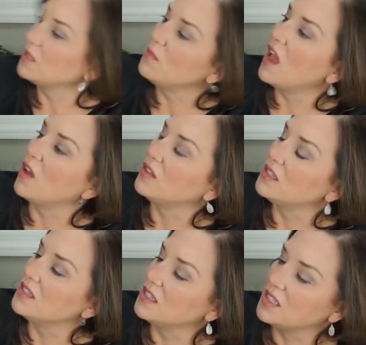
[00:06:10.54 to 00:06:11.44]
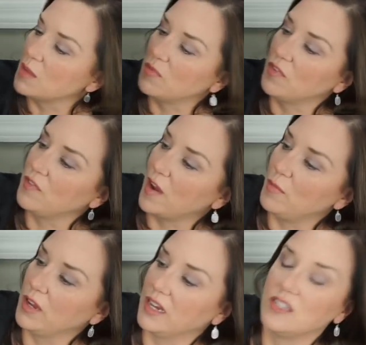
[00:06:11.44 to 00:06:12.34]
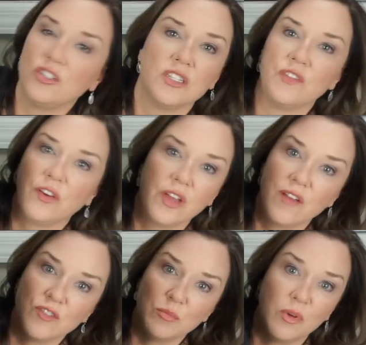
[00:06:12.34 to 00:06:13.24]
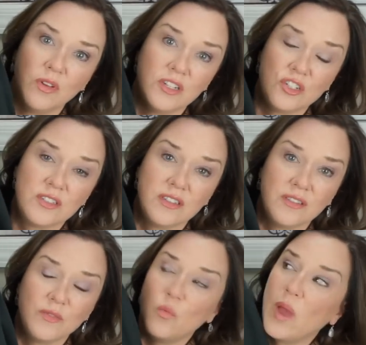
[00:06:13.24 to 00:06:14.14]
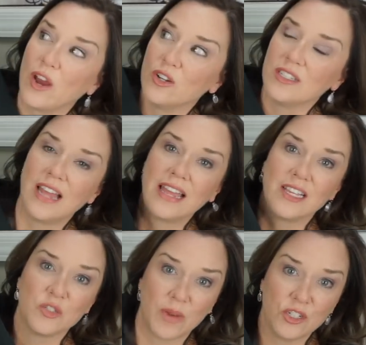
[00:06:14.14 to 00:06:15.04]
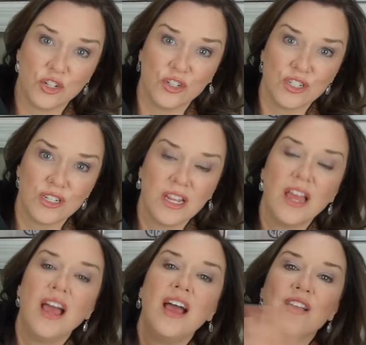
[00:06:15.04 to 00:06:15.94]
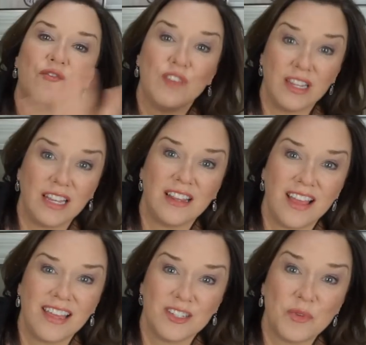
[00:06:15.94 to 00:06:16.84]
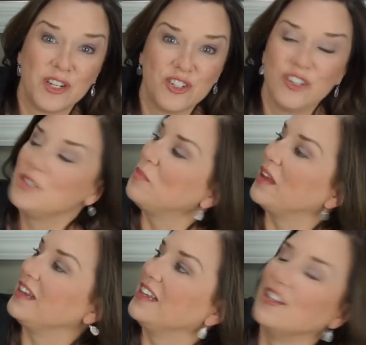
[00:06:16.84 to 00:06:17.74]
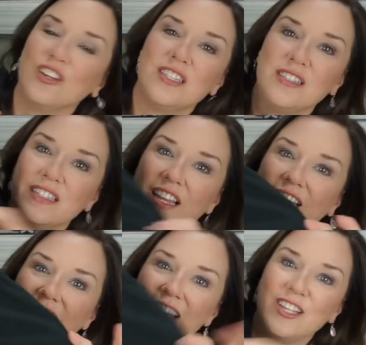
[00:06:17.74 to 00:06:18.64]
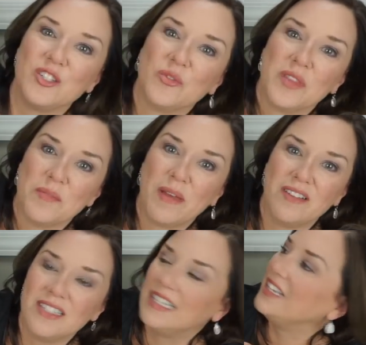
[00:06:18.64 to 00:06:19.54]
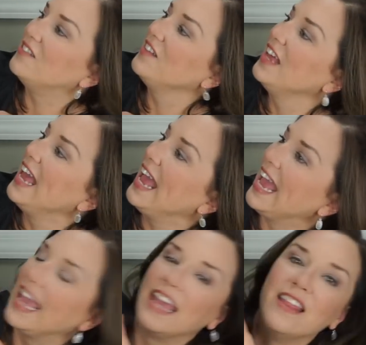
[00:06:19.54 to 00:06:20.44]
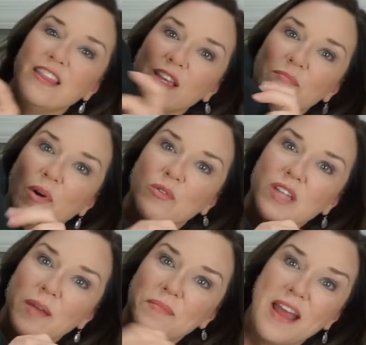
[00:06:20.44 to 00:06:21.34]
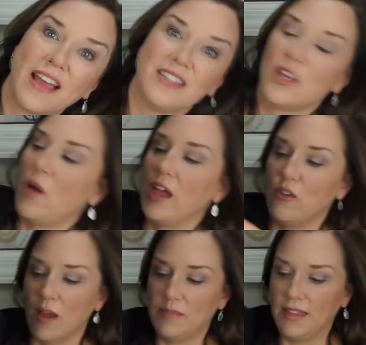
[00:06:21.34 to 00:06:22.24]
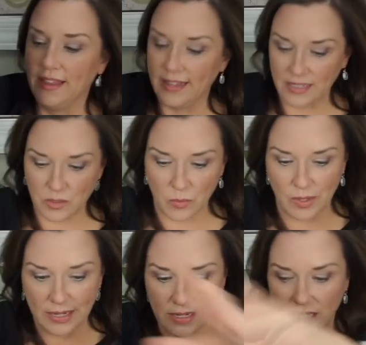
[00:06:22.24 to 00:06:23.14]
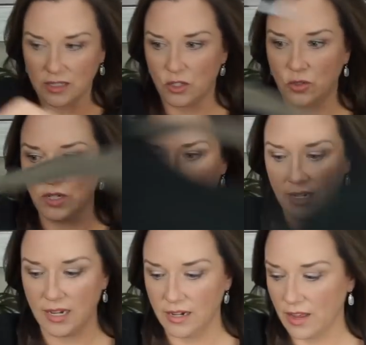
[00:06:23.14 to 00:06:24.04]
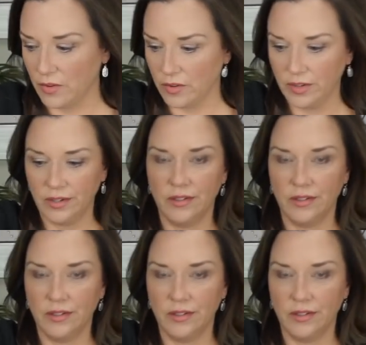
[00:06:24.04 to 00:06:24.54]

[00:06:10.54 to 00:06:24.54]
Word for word: somehow, this, this type of a fabric, and it's just very comfortable. It just wears like a sweatshirt, feeling like a sweatshirt, but it looks a little nicer with the bell sleeve and the boat type neck. So I grabbed this one because who doesn't need another